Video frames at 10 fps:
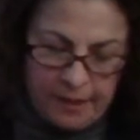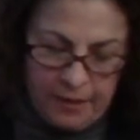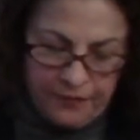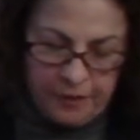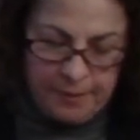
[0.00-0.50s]

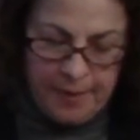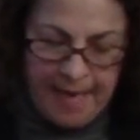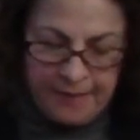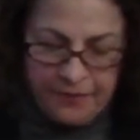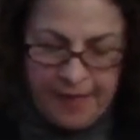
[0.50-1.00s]
are fully
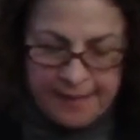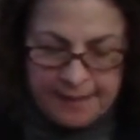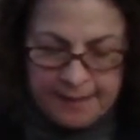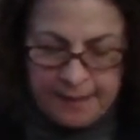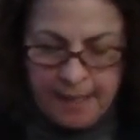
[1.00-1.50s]

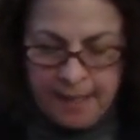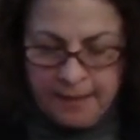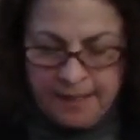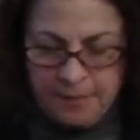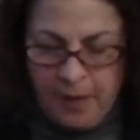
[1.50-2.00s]
manifest.
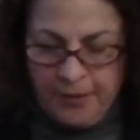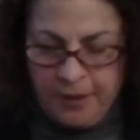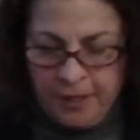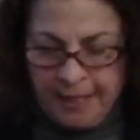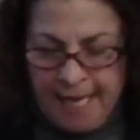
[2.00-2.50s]
This
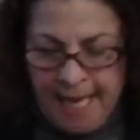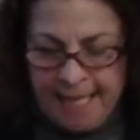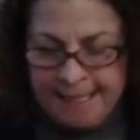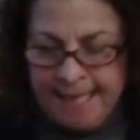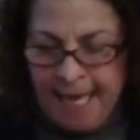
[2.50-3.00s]
mother
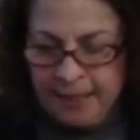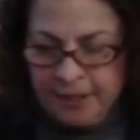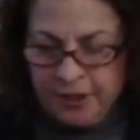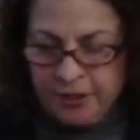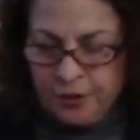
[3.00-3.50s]
and
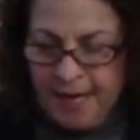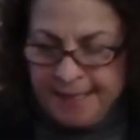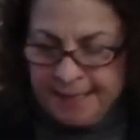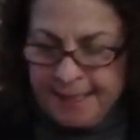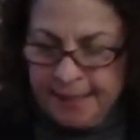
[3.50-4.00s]
talented
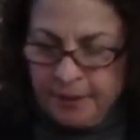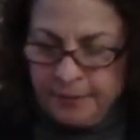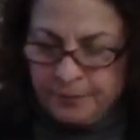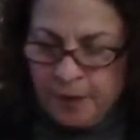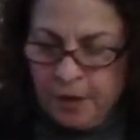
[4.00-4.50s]

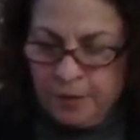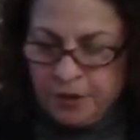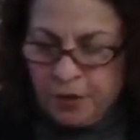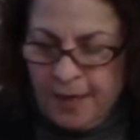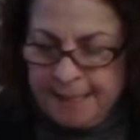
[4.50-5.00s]
translator who is
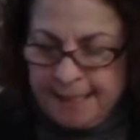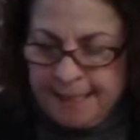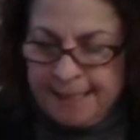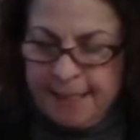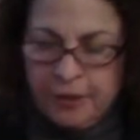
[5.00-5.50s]
trying to
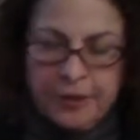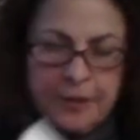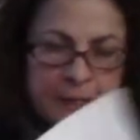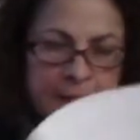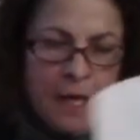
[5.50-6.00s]
steer
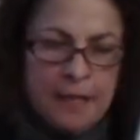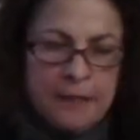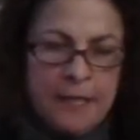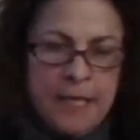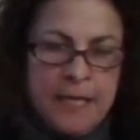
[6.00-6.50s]
her
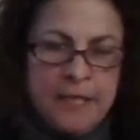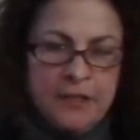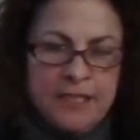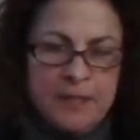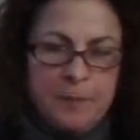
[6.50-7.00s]
son
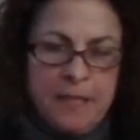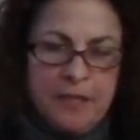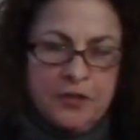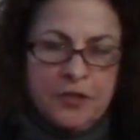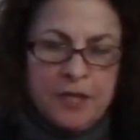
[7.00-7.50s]
into
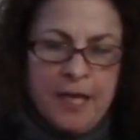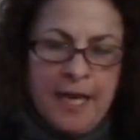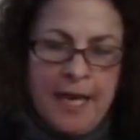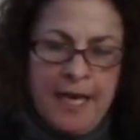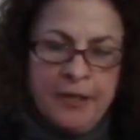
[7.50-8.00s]
speech
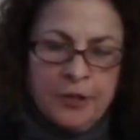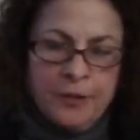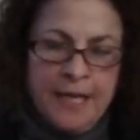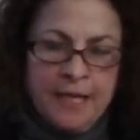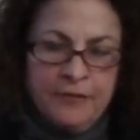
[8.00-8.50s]
and a
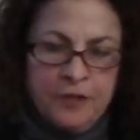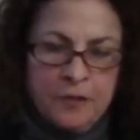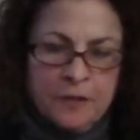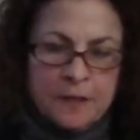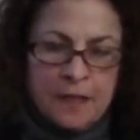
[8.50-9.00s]
creative
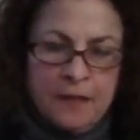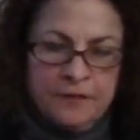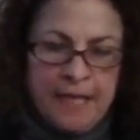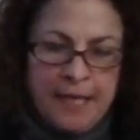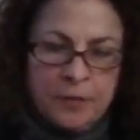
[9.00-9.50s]
use
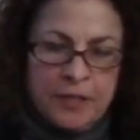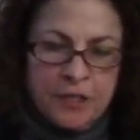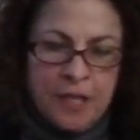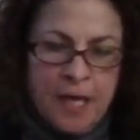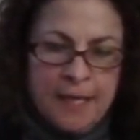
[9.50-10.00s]
of
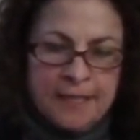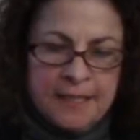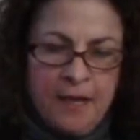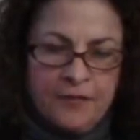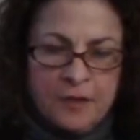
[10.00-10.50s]
language
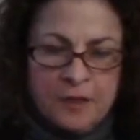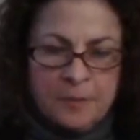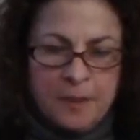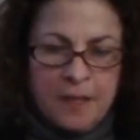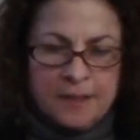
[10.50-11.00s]

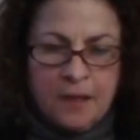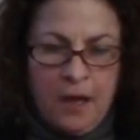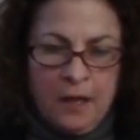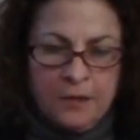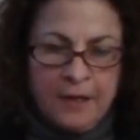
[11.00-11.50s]
suffers because
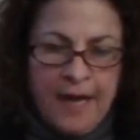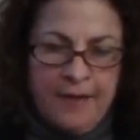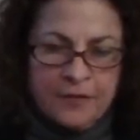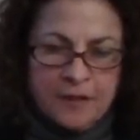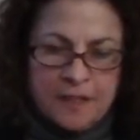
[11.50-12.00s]
all her
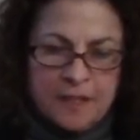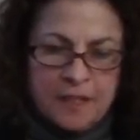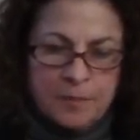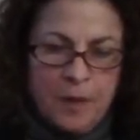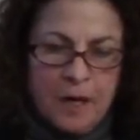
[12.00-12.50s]
efforts to
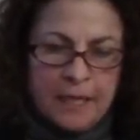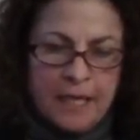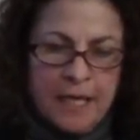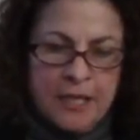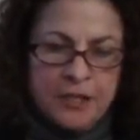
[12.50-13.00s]

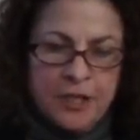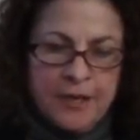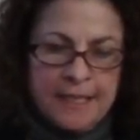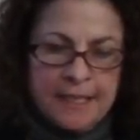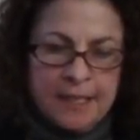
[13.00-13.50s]
spark
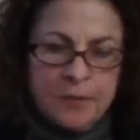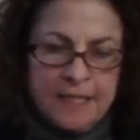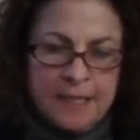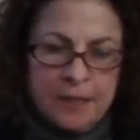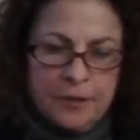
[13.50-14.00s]
Jerry's
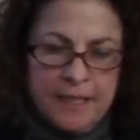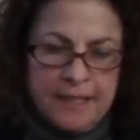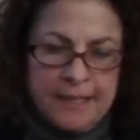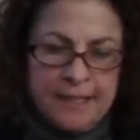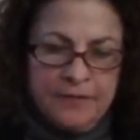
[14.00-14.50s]
linguistic
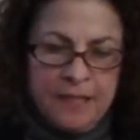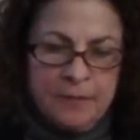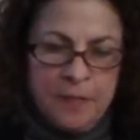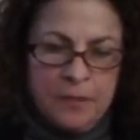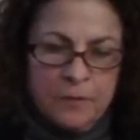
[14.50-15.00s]

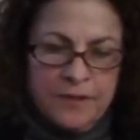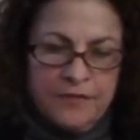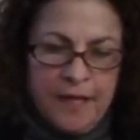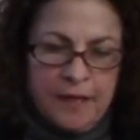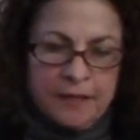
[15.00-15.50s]
creativity meet with
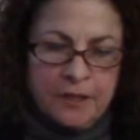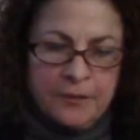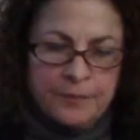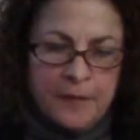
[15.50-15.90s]
failure.